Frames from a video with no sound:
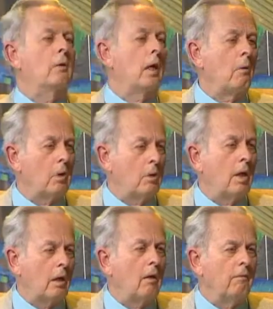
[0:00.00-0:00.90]
thing that I would
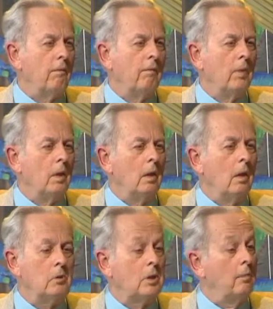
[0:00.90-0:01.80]
think of
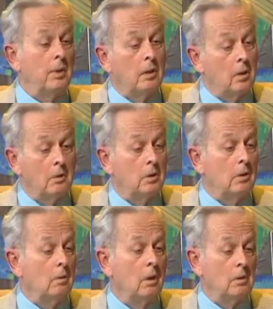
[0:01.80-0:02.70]
is something that
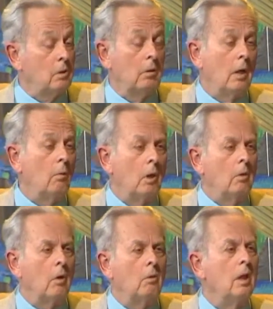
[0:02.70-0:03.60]
uh, is certainly
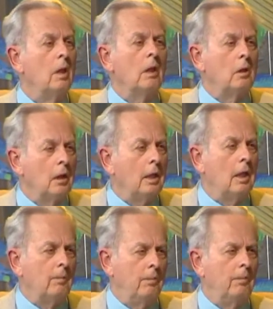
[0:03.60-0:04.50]
well known
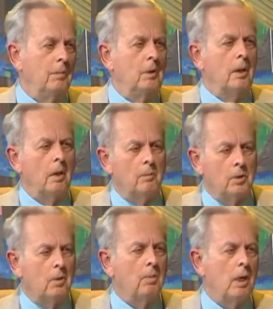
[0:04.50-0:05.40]
cleanup
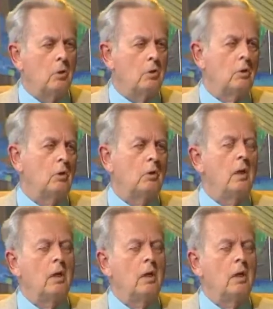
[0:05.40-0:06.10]
cleanup at the beach, uh,